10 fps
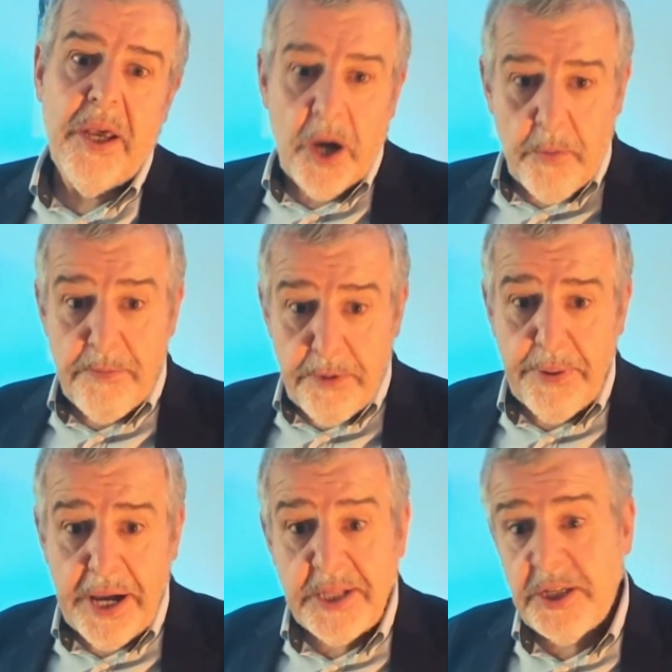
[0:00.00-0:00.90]
Are we
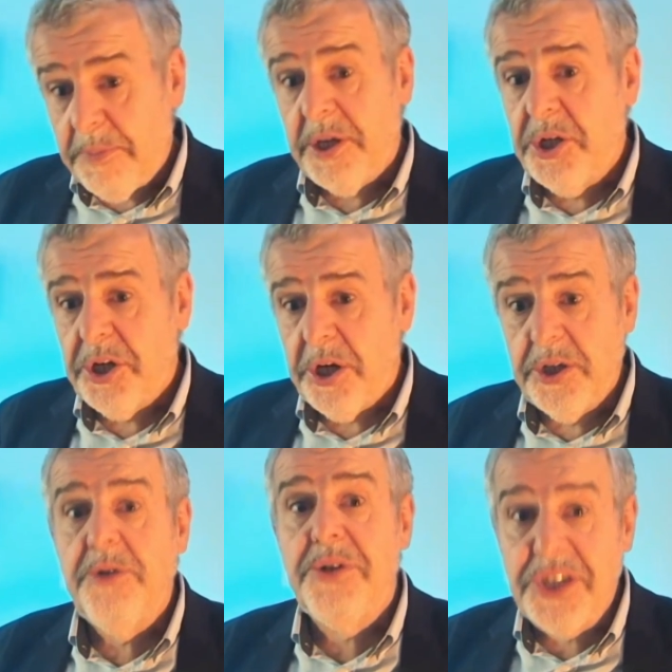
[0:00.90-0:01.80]
prepared to be a
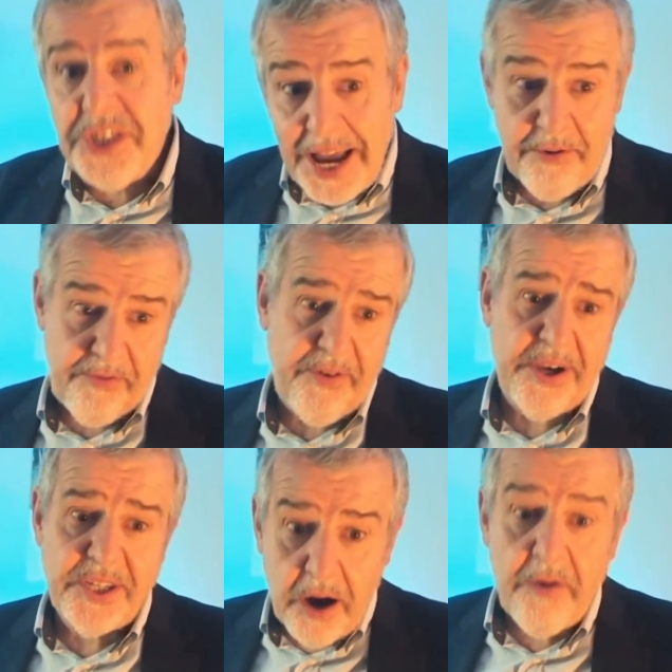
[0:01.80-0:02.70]
church who
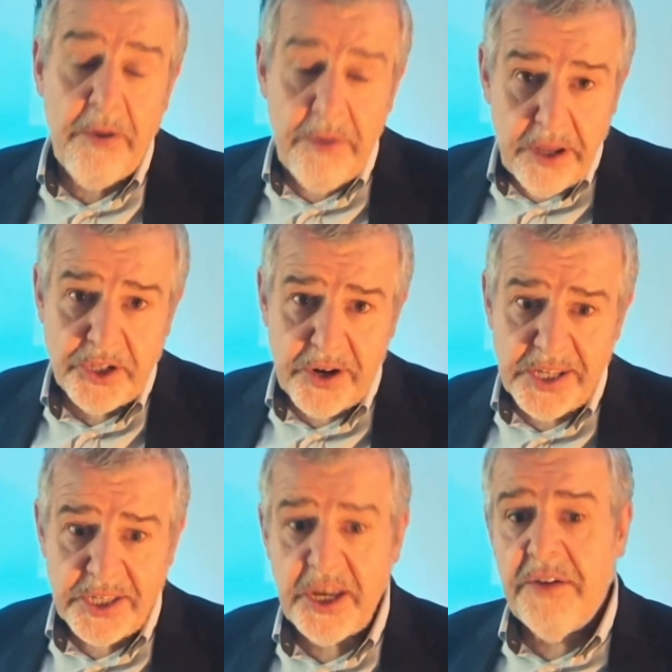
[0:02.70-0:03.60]
sacrifice our own
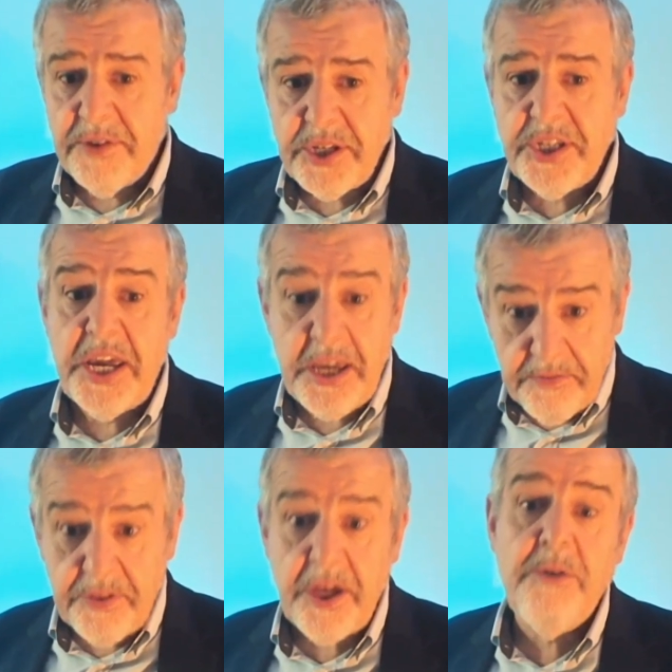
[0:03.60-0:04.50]
interests for the sake
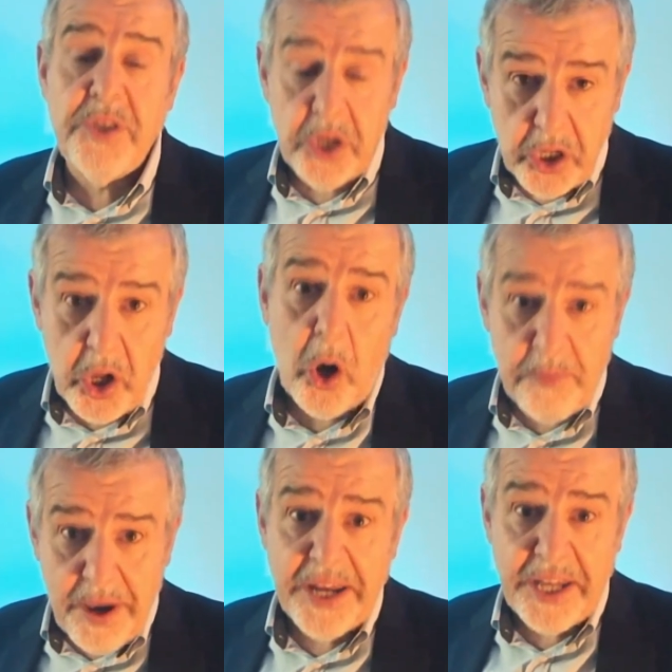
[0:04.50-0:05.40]
of those that God
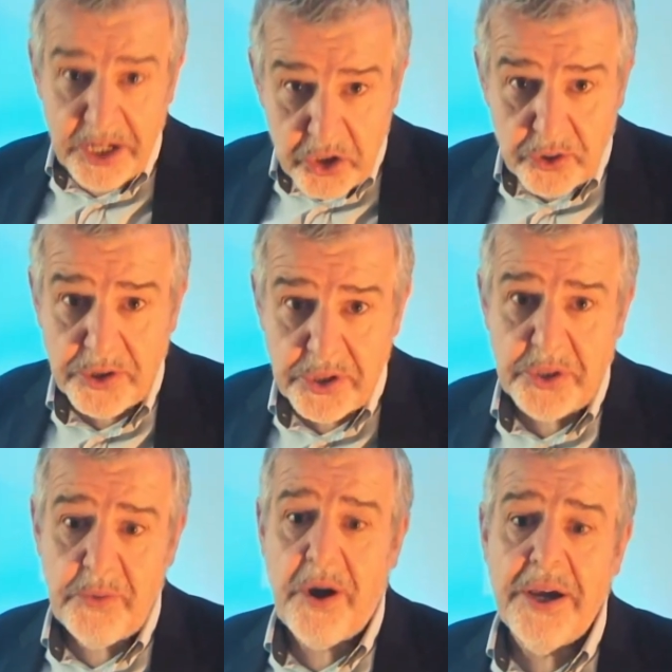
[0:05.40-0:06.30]
might entrust
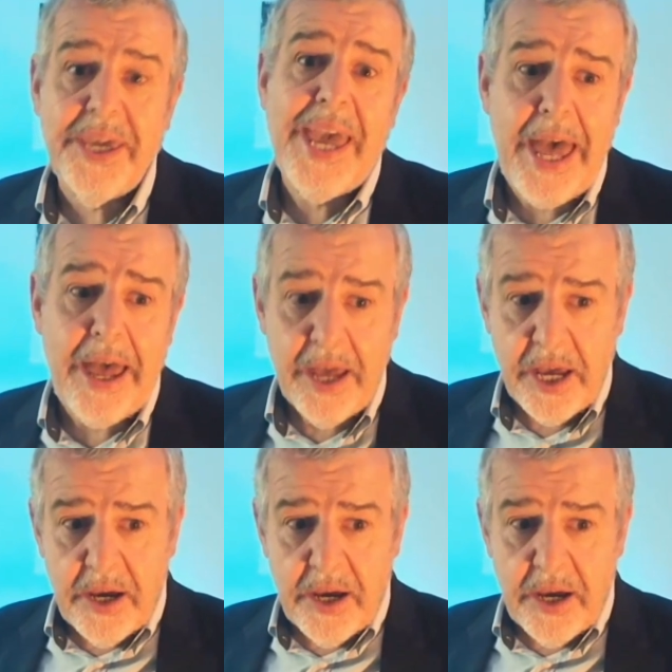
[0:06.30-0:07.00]
to our care?